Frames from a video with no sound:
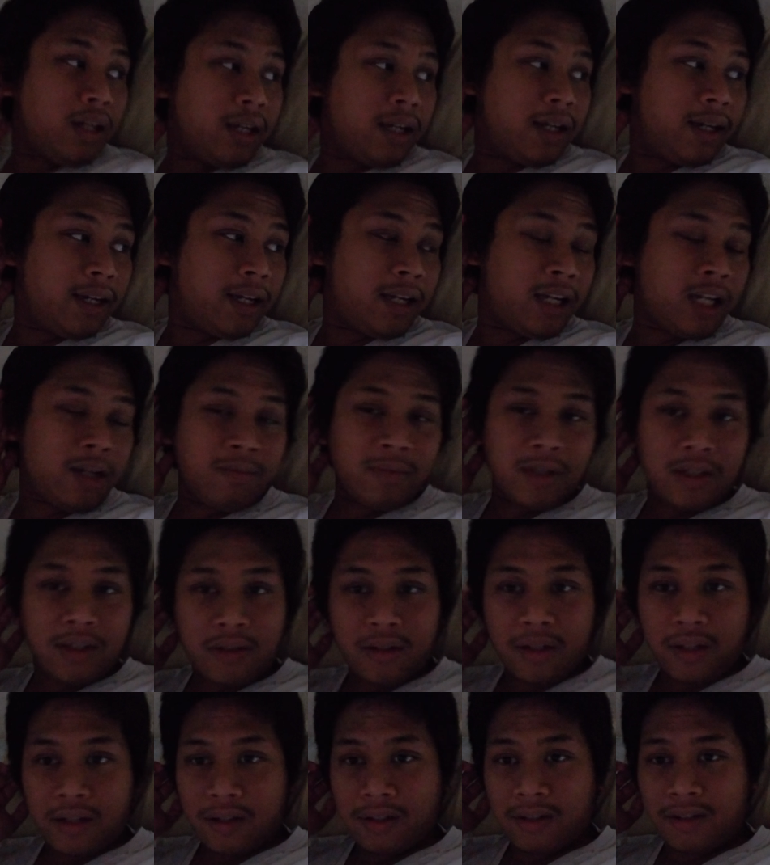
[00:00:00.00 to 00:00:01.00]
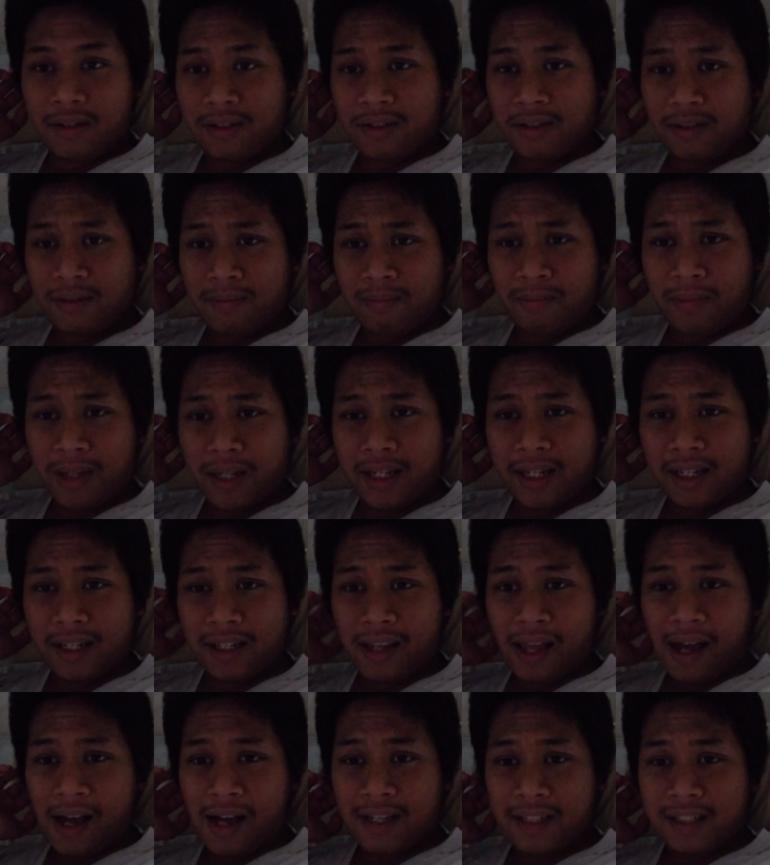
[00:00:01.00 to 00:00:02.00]
and I'm just trying to make it
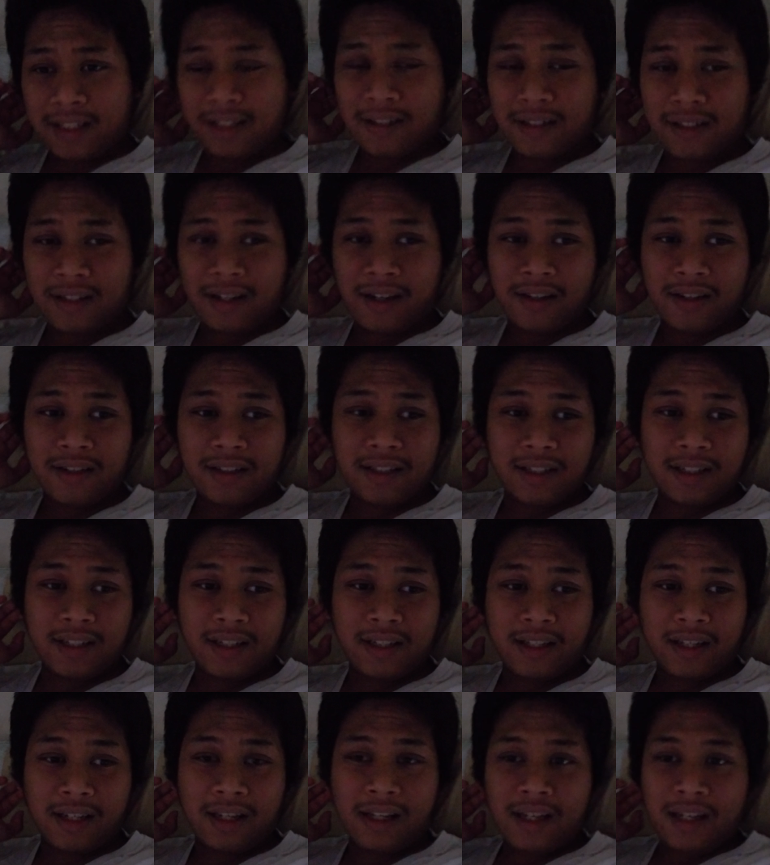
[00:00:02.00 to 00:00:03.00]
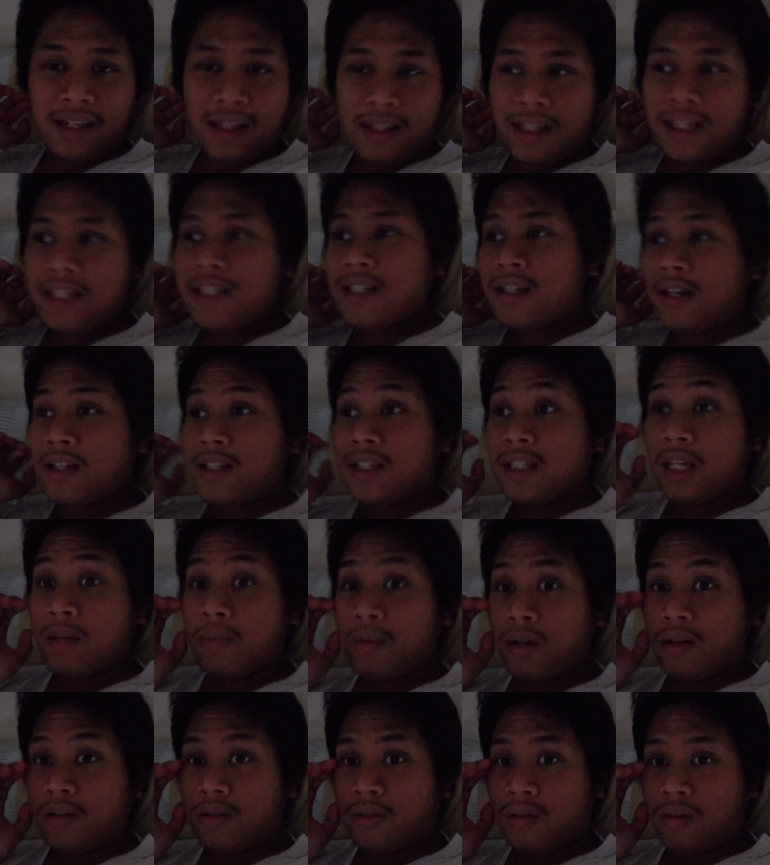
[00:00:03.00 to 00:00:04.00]
last because honestly, like these cuts came out
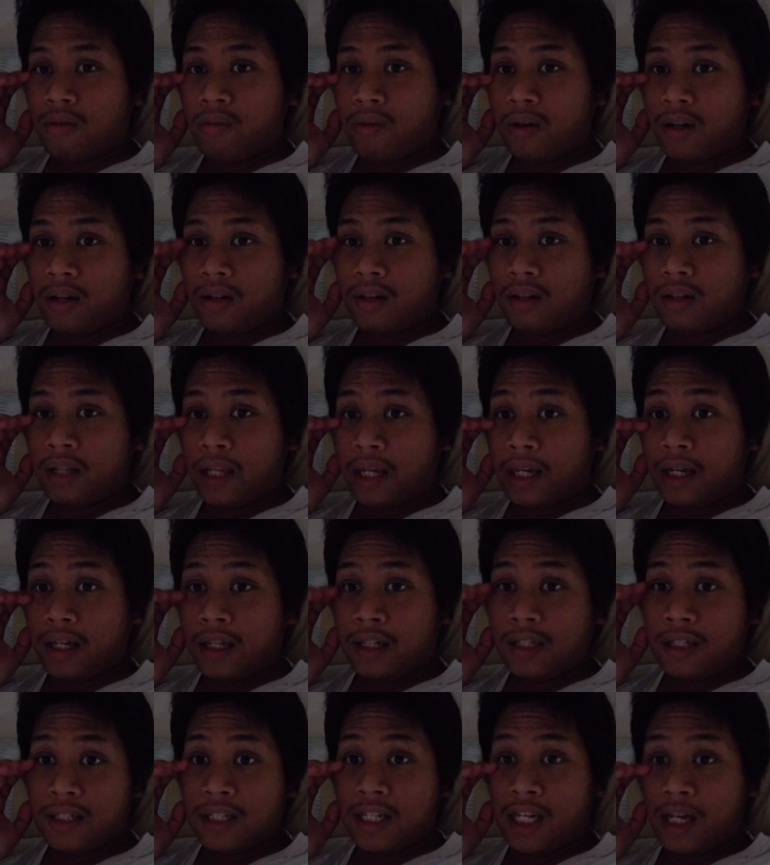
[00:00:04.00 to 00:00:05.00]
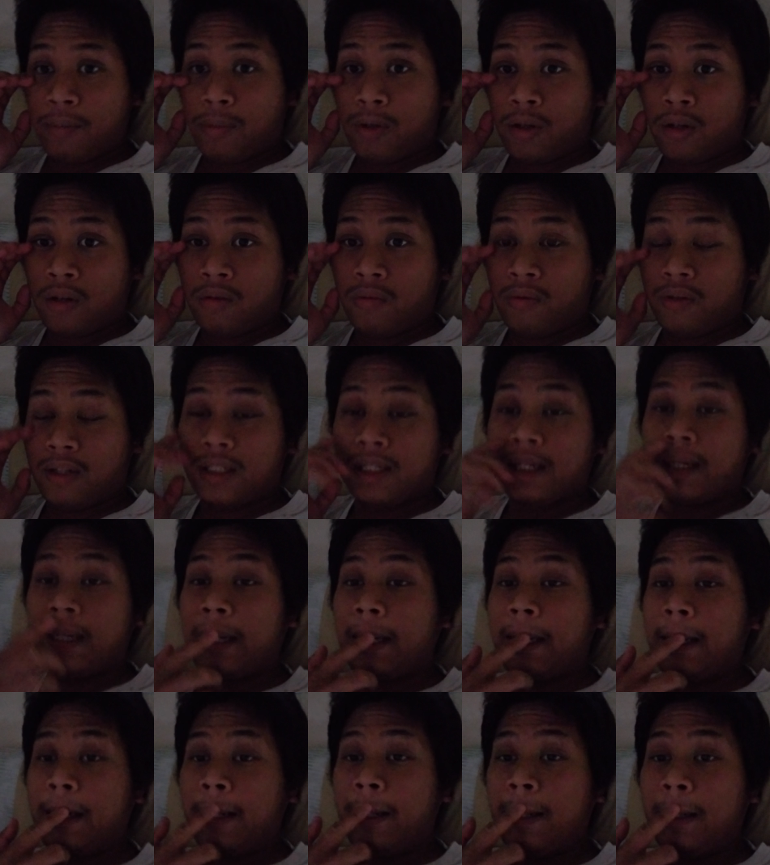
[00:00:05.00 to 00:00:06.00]
of nowhere, like it just happened all at once, like
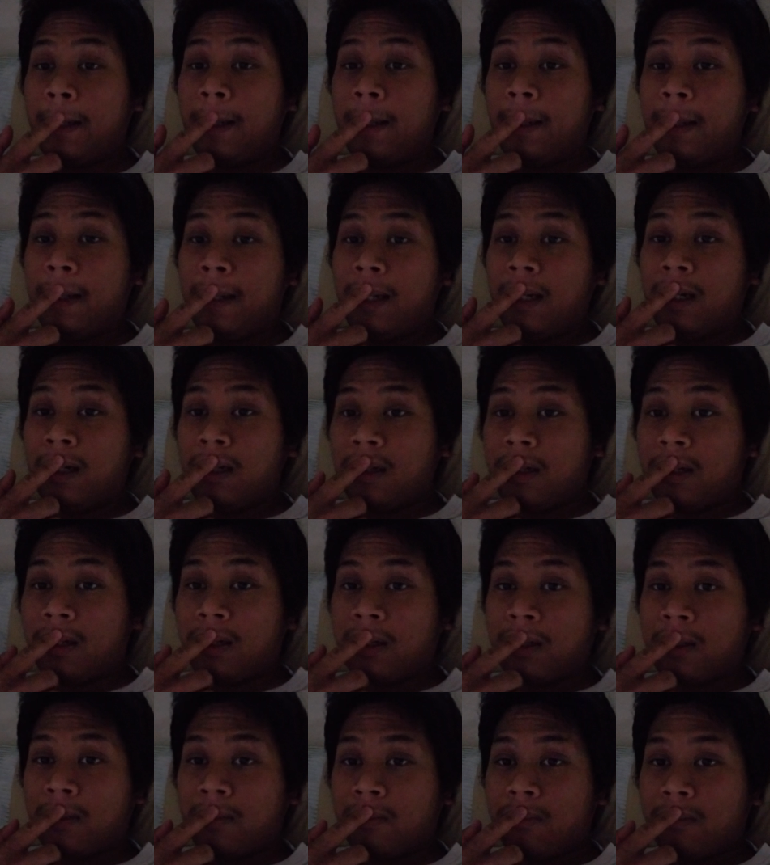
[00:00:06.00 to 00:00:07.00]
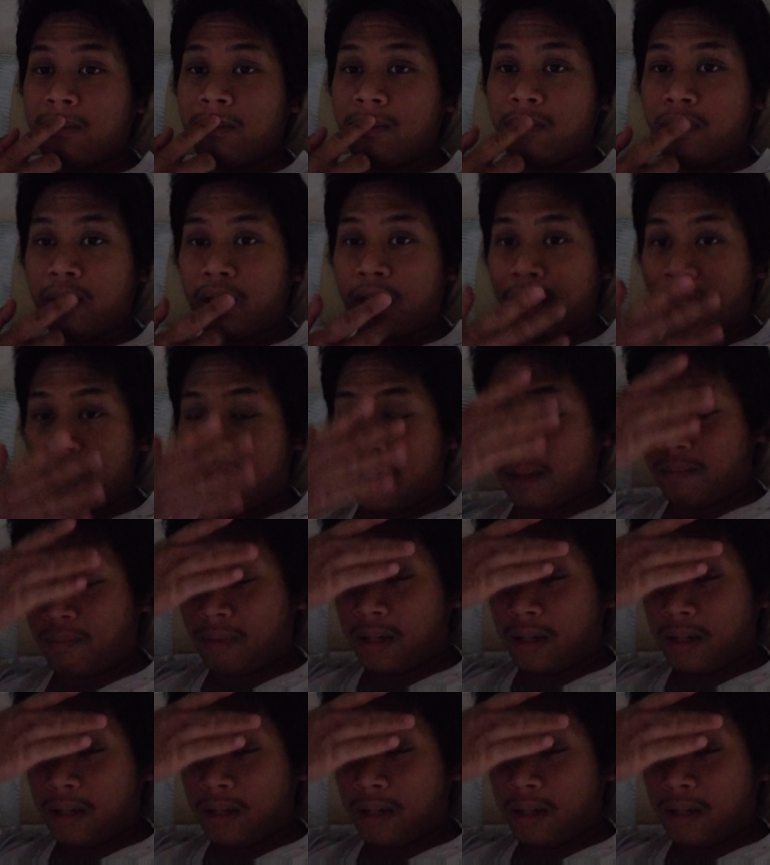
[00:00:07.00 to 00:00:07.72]
here and like my